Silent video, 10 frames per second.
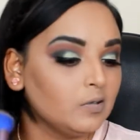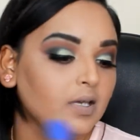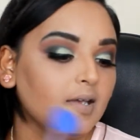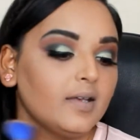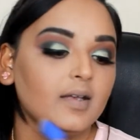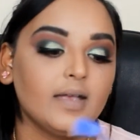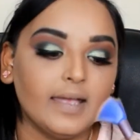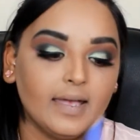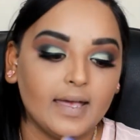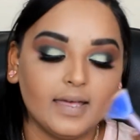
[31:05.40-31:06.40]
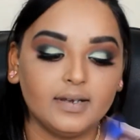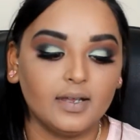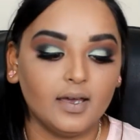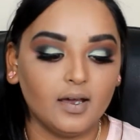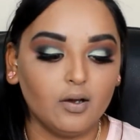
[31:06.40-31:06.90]
Okay, and
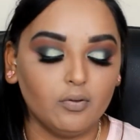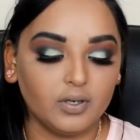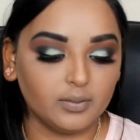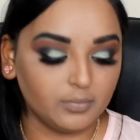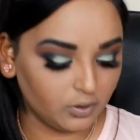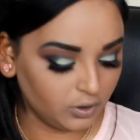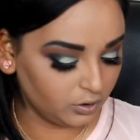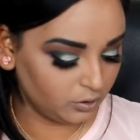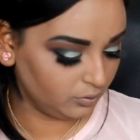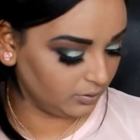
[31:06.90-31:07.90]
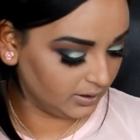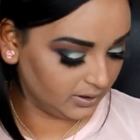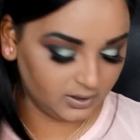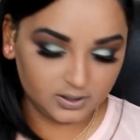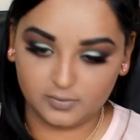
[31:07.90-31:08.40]
now what I'm going to do
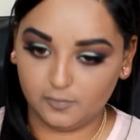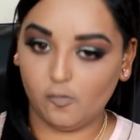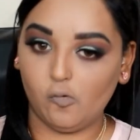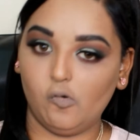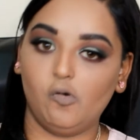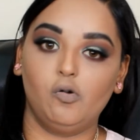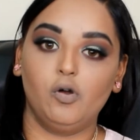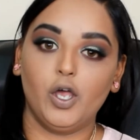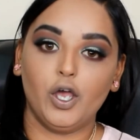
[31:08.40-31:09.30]
is for